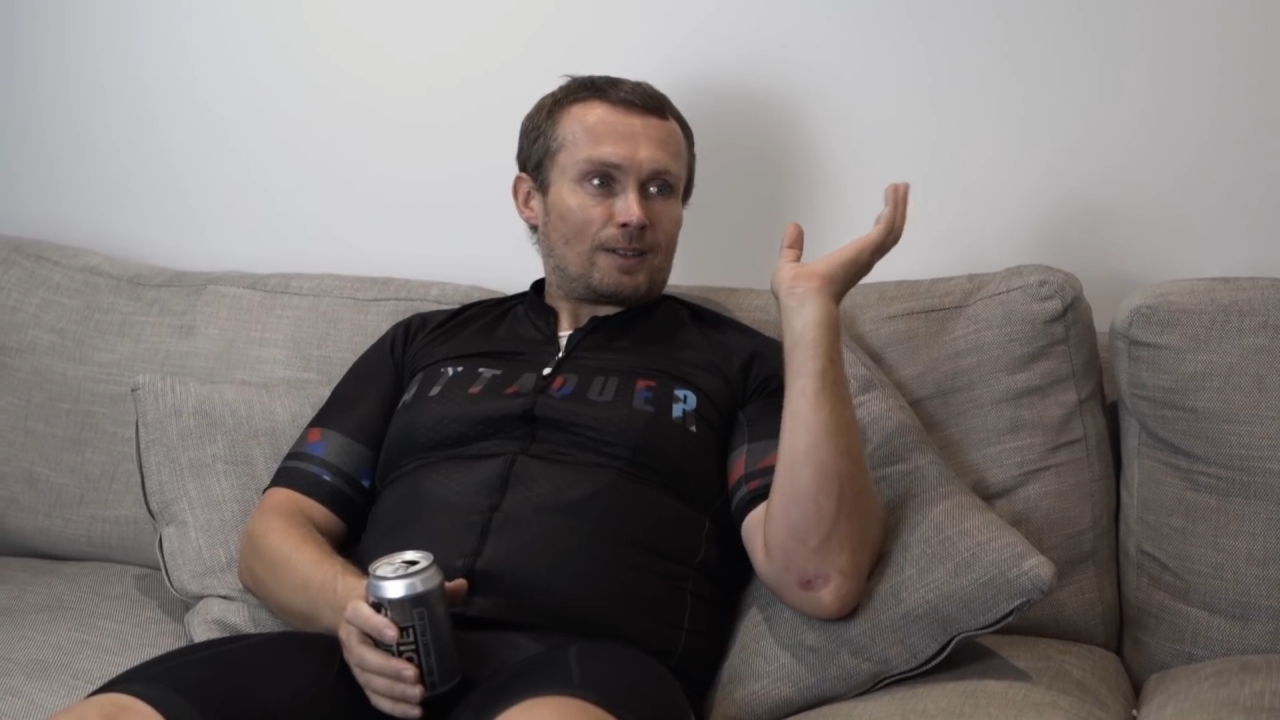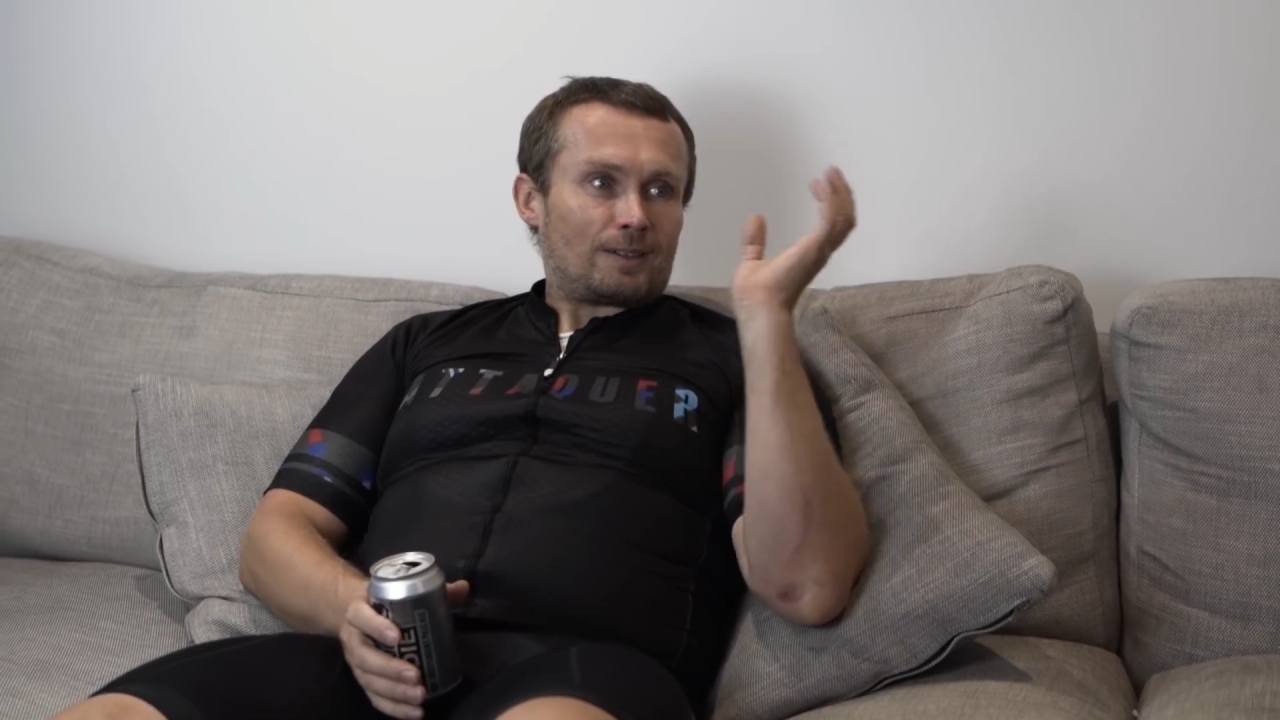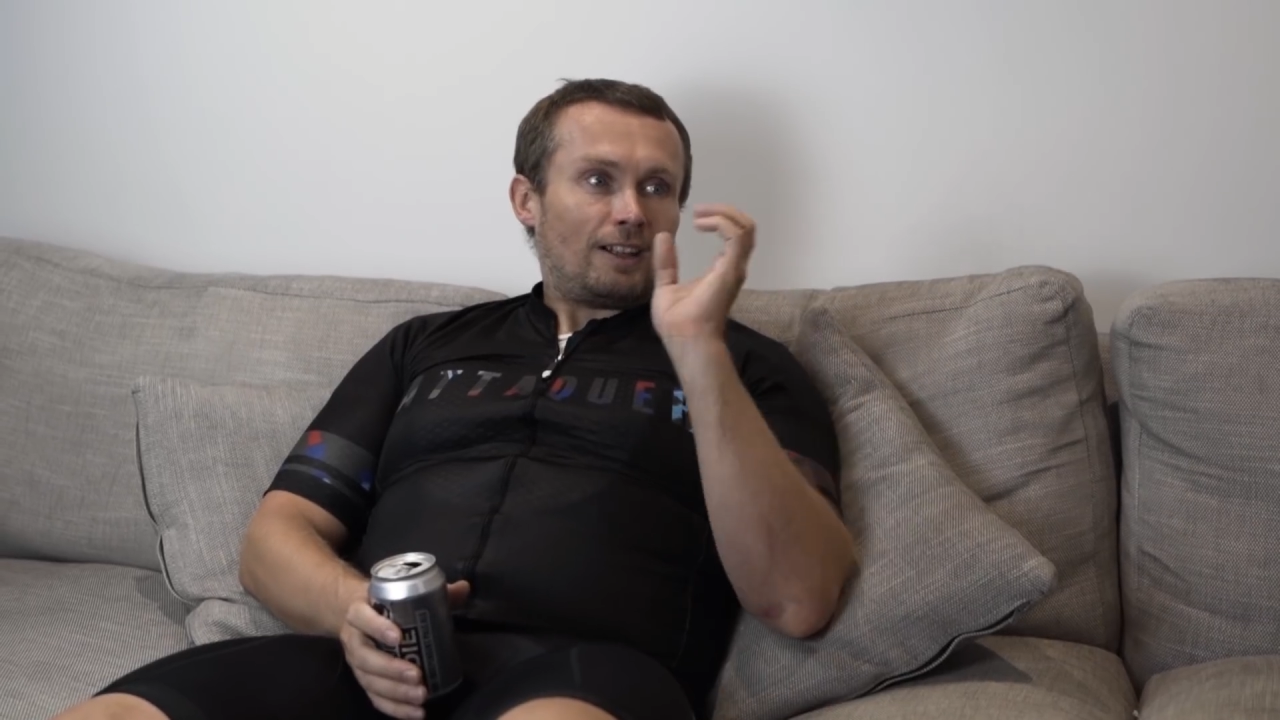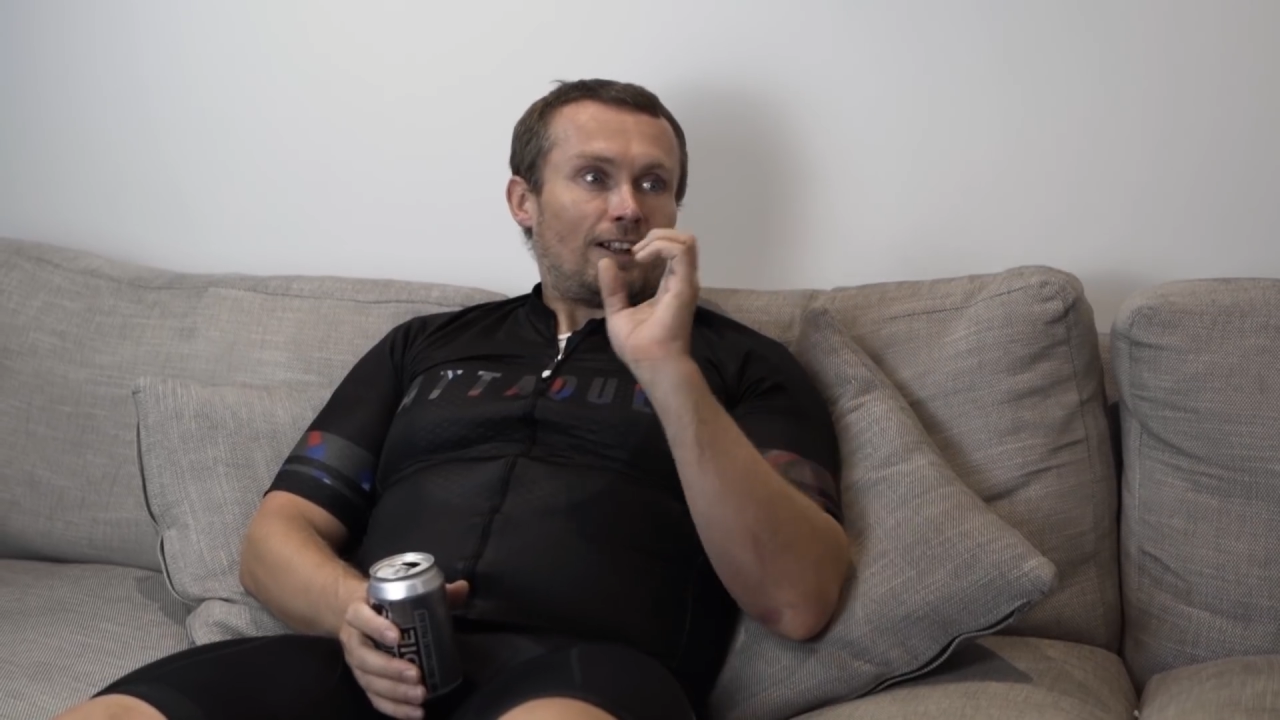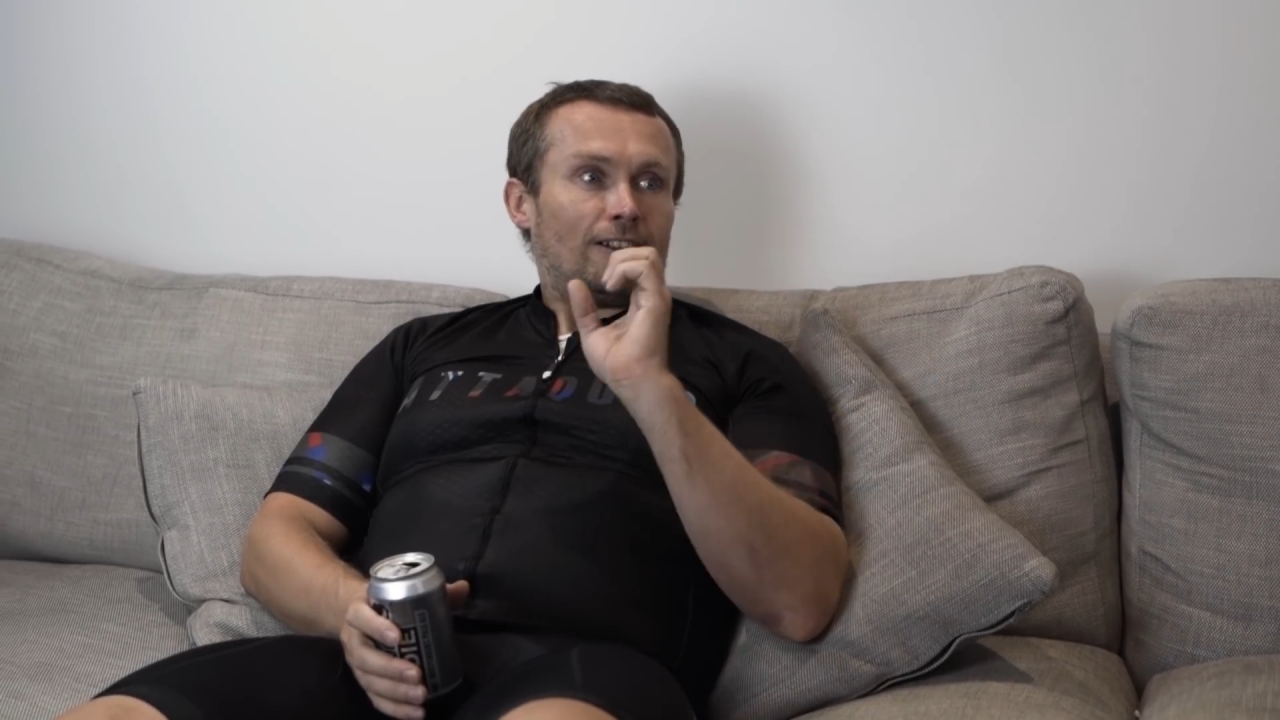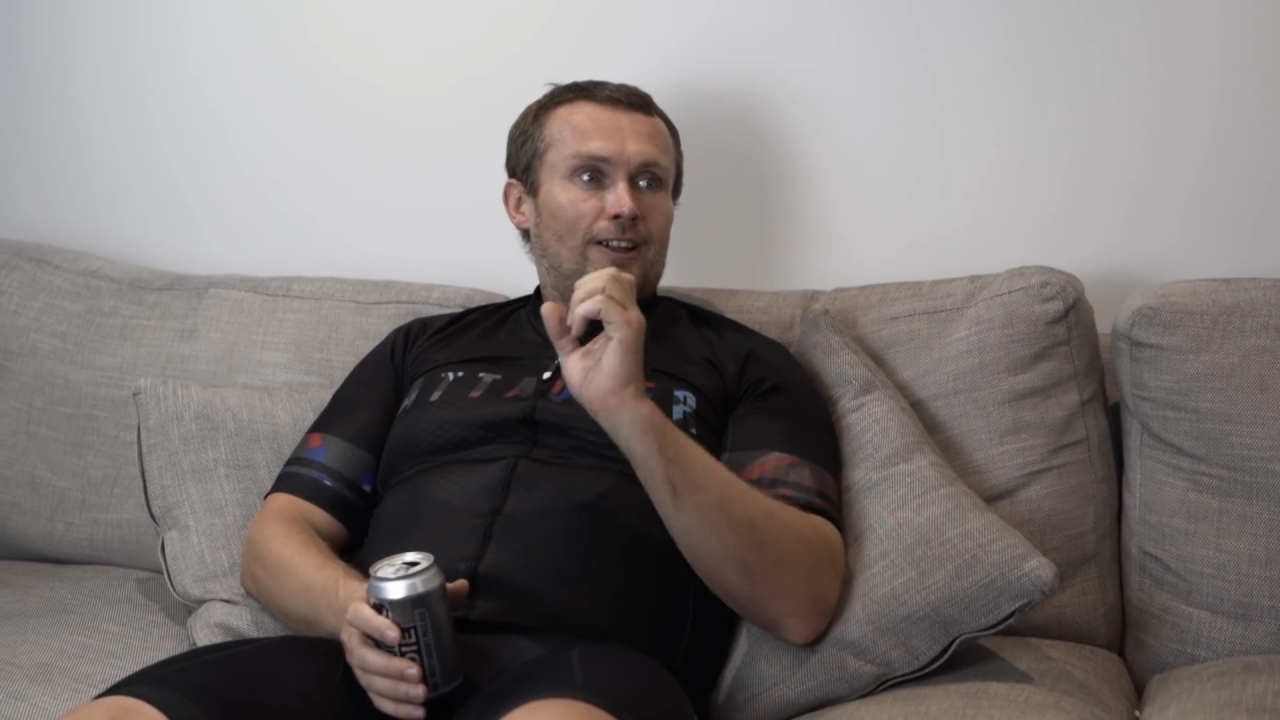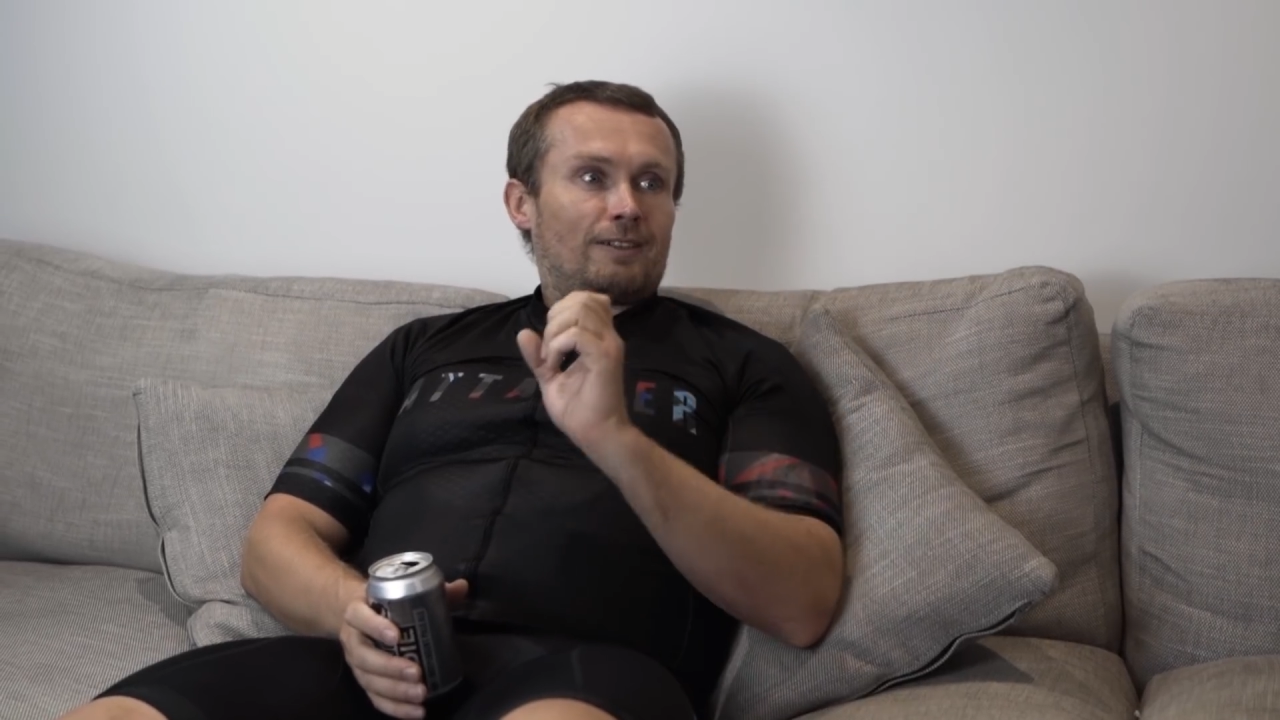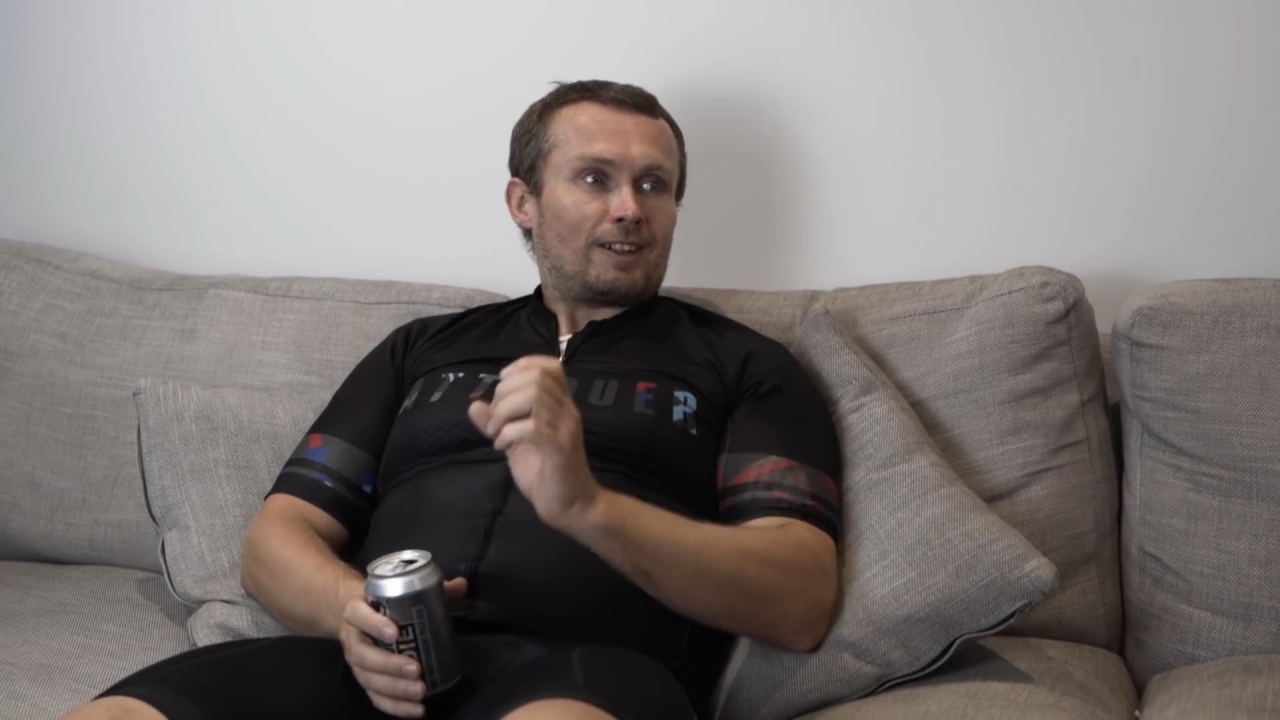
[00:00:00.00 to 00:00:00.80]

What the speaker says: I was like, oh no,